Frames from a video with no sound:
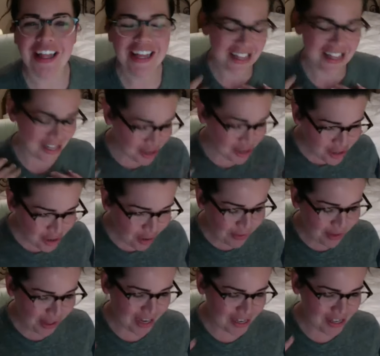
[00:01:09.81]
This is so
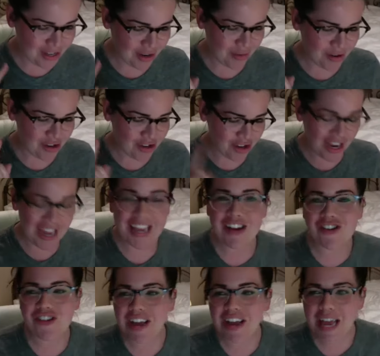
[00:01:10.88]
good. So
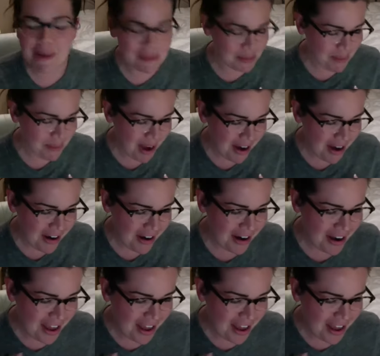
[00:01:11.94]
Shayandra Hampsmeyer,